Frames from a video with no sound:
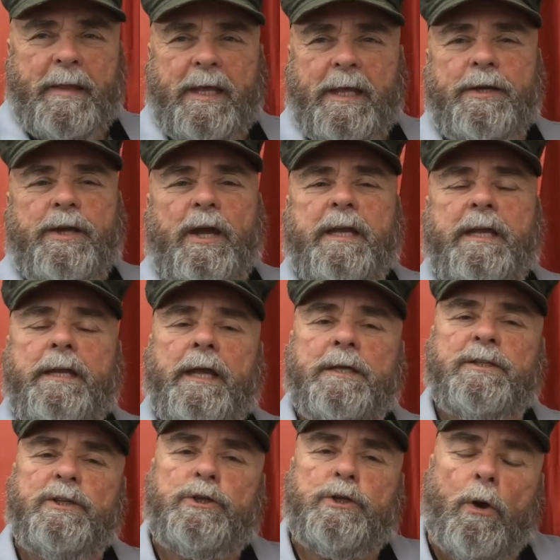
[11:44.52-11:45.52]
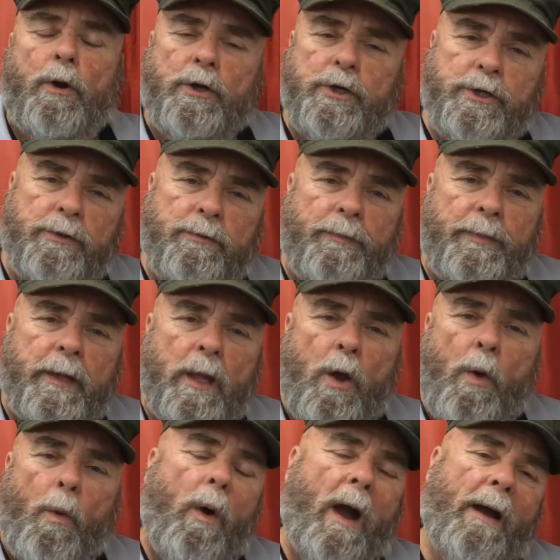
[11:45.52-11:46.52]
Kentucky doesn't charge you.
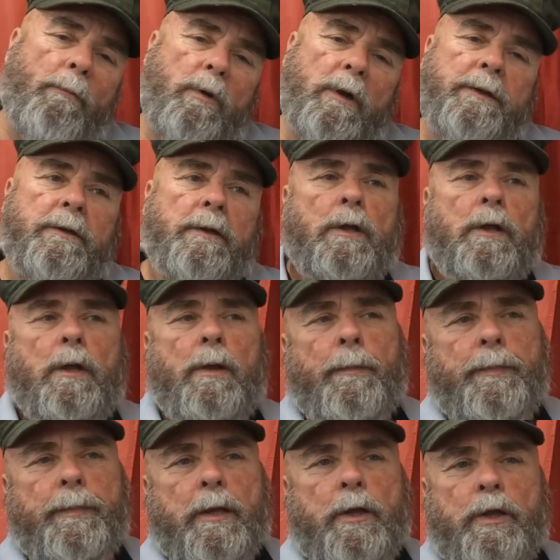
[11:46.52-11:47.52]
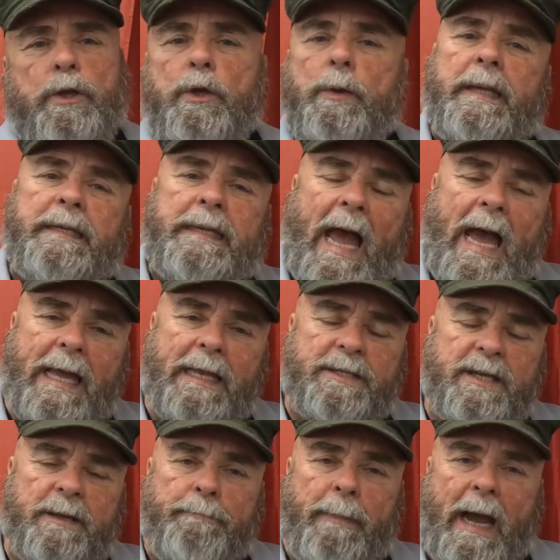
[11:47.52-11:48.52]
Why would you indict
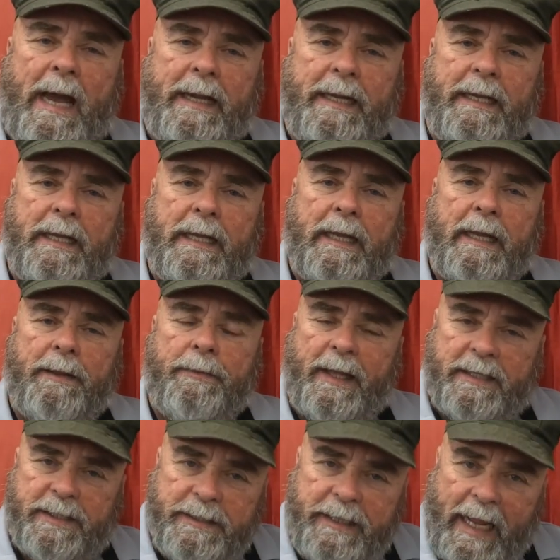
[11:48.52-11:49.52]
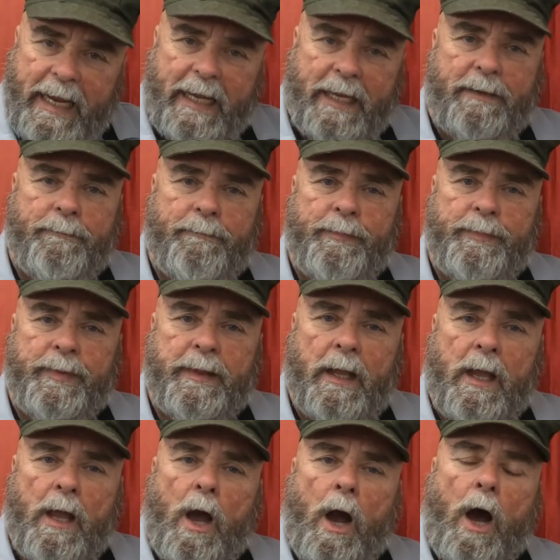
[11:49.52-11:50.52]
somebody that's dead?
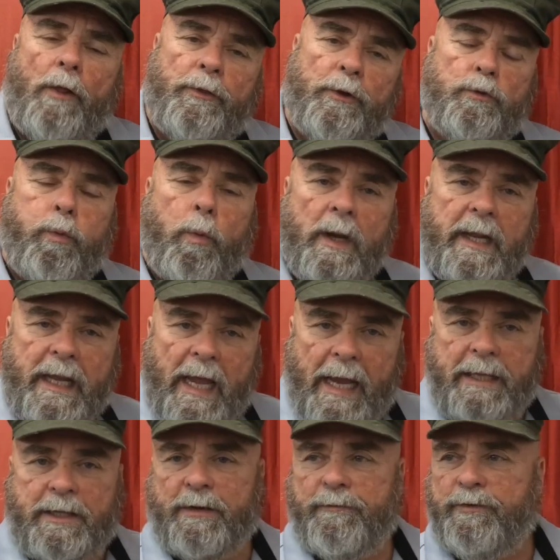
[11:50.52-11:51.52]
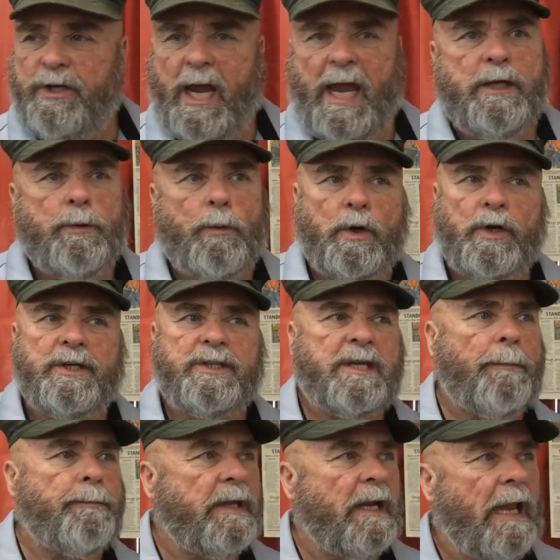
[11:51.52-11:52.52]
On the 28th of January,
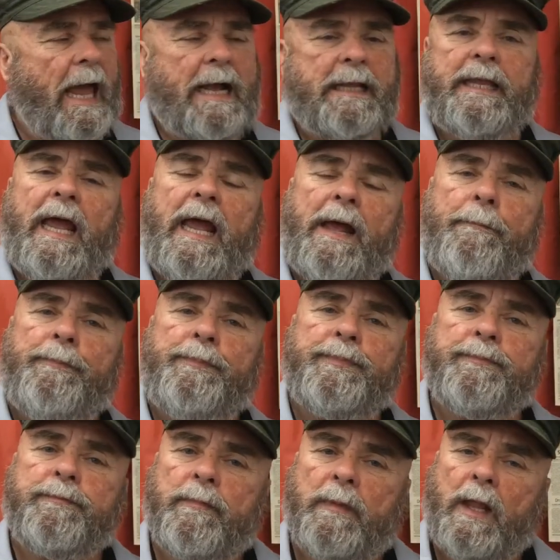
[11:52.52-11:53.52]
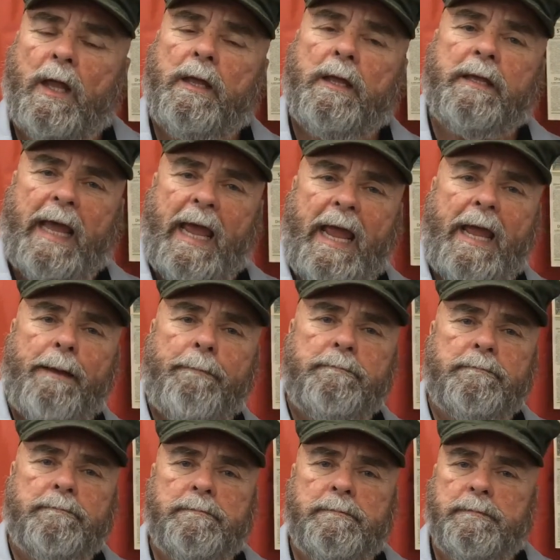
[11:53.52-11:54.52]
something like that,
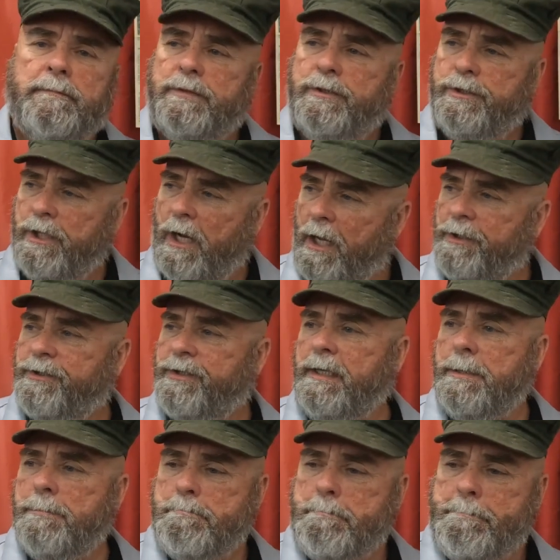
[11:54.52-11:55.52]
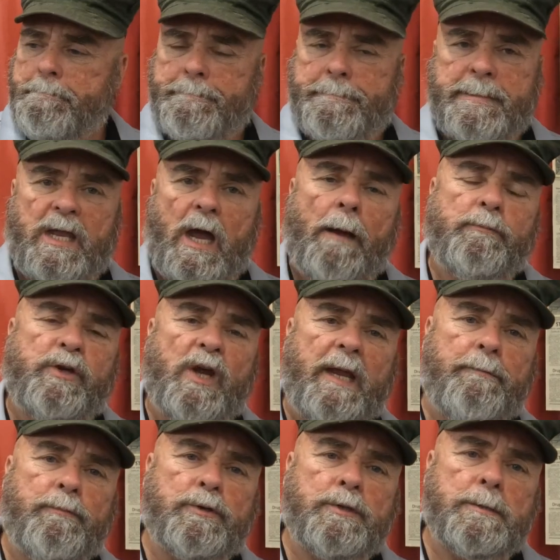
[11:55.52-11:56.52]
Cat, Johnsey, Tom
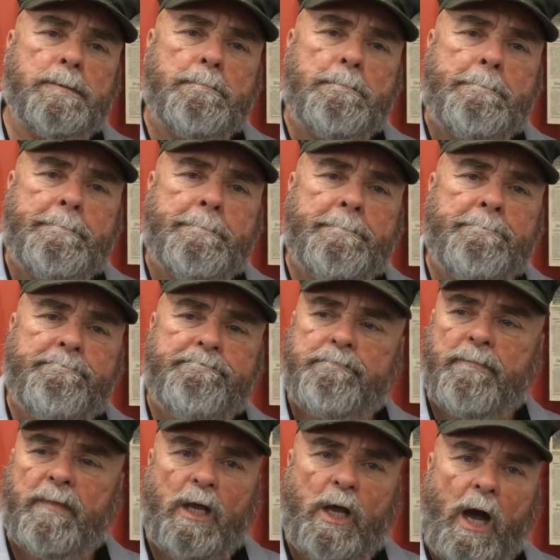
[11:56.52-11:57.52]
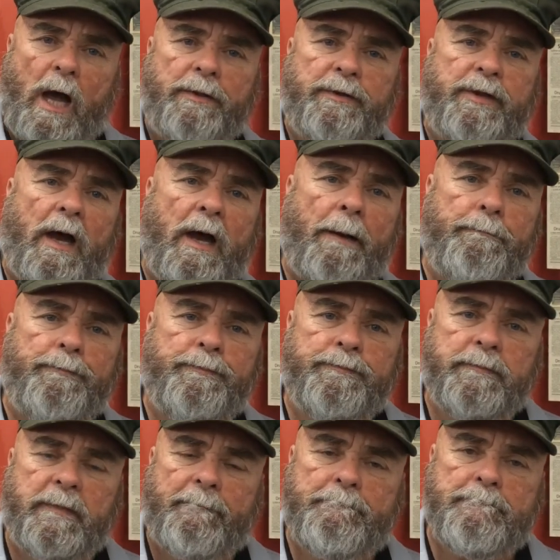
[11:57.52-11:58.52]
Chambers, Cotton
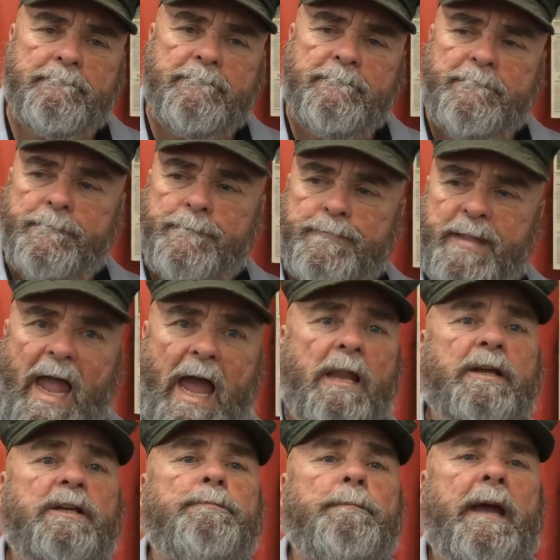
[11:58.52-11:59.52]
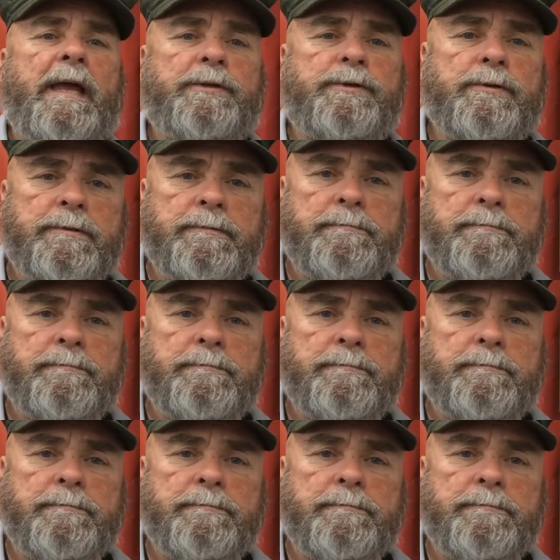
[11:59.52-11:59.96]
Top, Alex Messer,